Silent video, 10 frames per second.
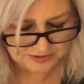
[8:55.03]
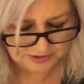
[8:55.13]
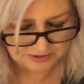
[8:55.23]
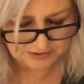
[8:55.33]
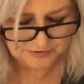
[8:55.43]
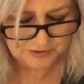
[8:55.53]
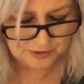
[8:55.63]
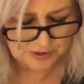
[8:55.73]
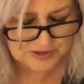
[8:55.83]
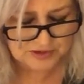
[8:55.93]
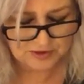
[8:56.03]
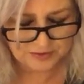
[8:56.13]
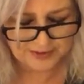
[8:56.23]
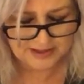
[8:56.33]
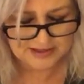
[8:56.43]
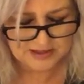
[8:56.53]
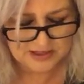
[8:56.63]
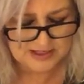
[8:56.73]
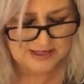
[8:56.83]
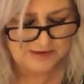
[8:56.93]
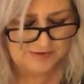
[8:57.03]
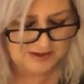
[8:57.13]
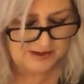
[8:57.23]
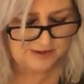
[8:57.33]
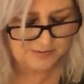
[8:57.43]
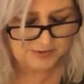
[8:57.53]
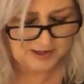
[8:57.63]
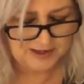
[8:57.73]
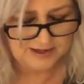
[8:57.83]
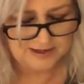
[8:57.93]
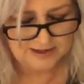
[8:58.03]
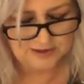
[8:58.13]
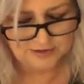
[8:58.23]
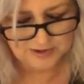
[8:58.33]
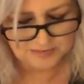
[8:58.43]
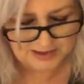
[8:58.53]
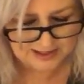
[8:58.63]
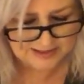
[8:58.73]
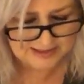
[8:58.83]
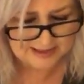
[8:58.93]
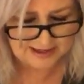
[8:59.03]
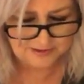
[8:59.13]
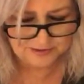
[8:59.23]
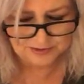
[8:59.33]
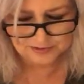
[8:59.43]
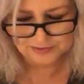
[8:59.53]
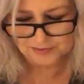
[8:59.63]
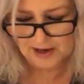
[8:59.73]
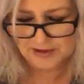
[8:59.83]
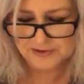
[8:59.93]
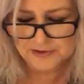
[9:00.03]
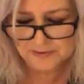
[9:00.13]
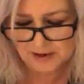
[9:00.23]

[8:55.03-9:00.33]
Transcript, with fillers: know, of course, always just giving up, right? And going back to that old round and